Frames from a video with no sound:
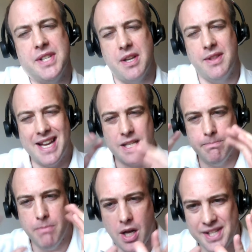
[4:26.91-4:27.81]
So in that
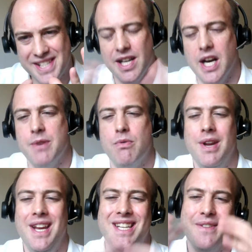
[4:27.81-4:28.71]
demand side, we
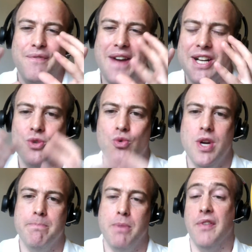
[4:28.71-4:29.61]
need to factor
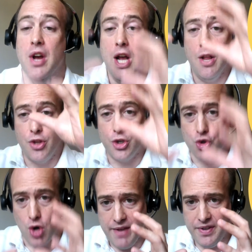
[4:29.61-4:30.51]
in both the
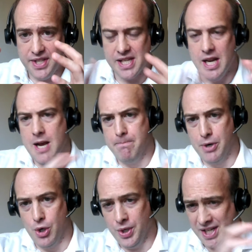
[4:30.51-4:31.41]
drivers,
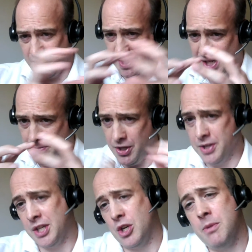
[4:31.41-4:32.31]
but also some of
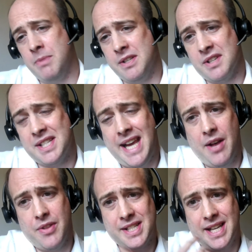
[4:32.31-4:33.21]
those economies of
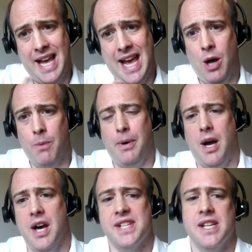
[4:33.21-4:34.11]
scale that's going to help
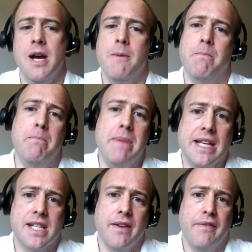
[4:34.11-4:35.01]
us
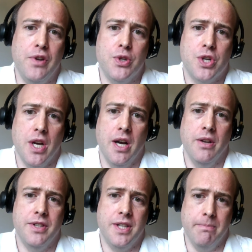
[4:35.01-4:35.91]
meet future
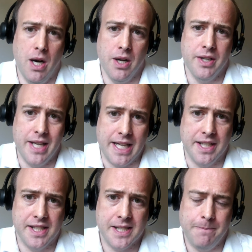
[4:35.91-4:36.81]
demand
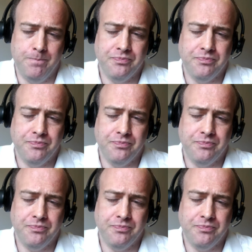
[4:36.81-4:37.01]
needs.